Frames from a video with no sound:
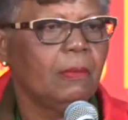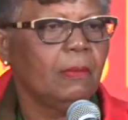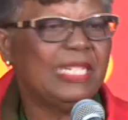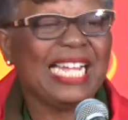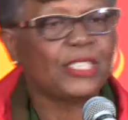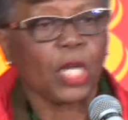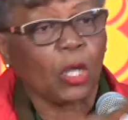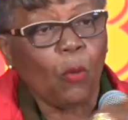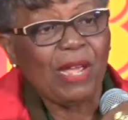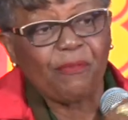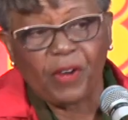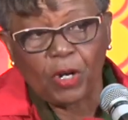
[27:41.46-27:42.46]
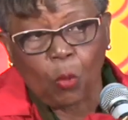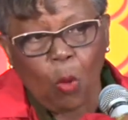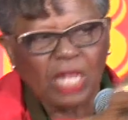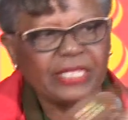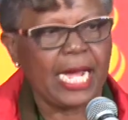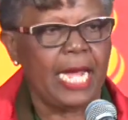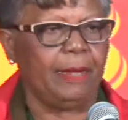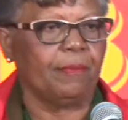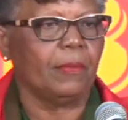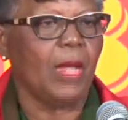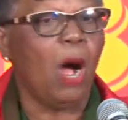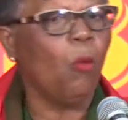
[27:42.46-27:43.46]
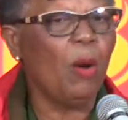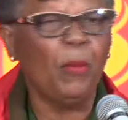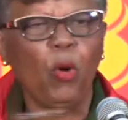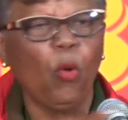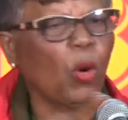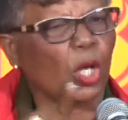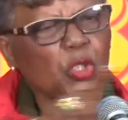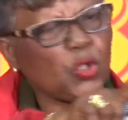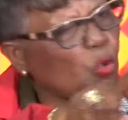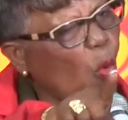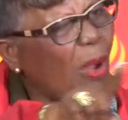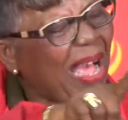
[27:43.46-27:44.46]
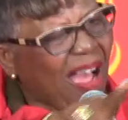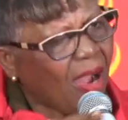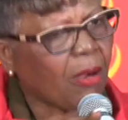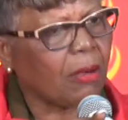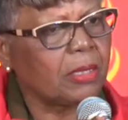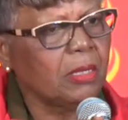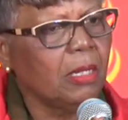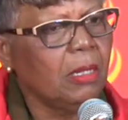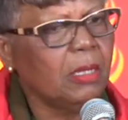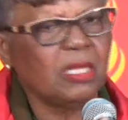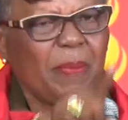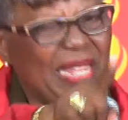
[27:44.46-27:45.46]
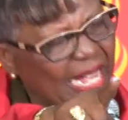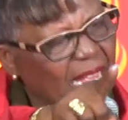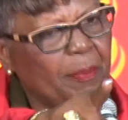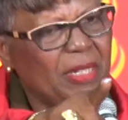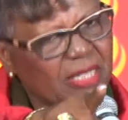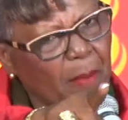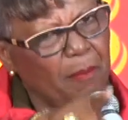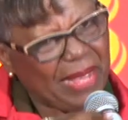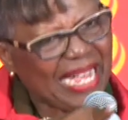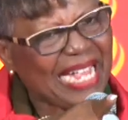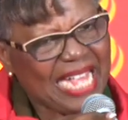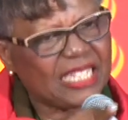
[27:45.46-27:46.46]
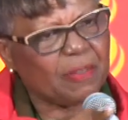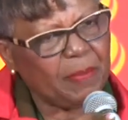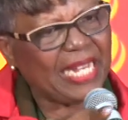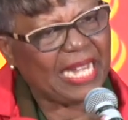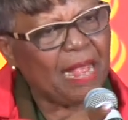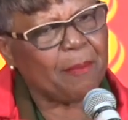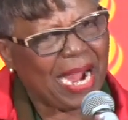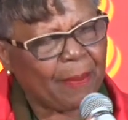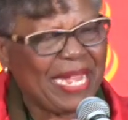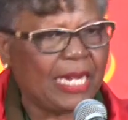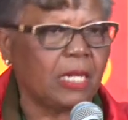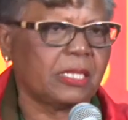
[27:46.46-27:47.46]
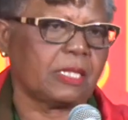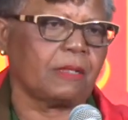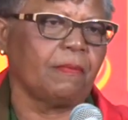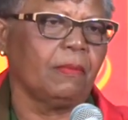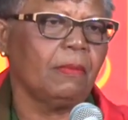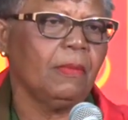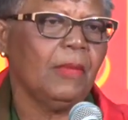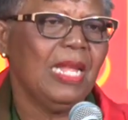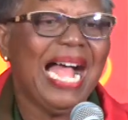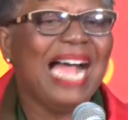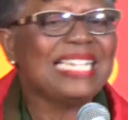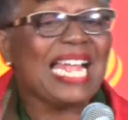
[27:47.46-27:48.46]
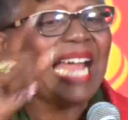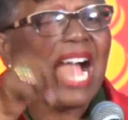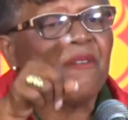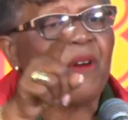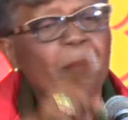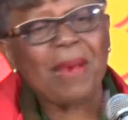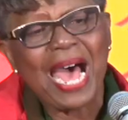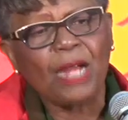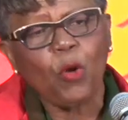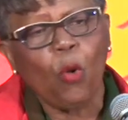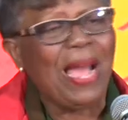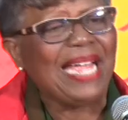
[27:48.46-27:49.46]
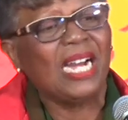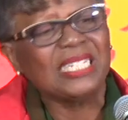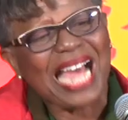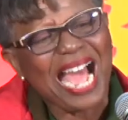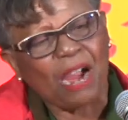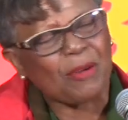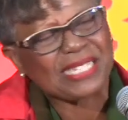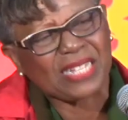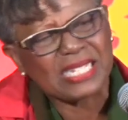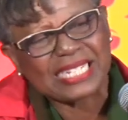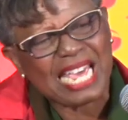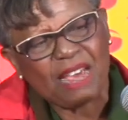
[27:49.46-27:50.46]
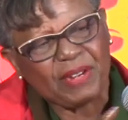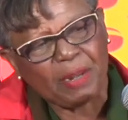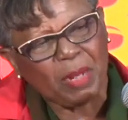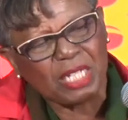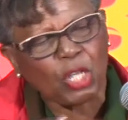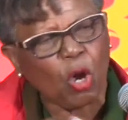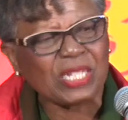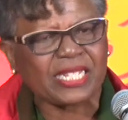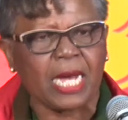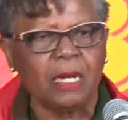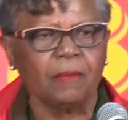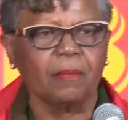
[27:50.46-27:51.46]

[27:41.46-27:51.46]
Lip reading: they took away from her one time. A woman who worked so hard to be able to make ends meet in Barbados. And then I have a man who went under Harrison's Cave in a bulldozer,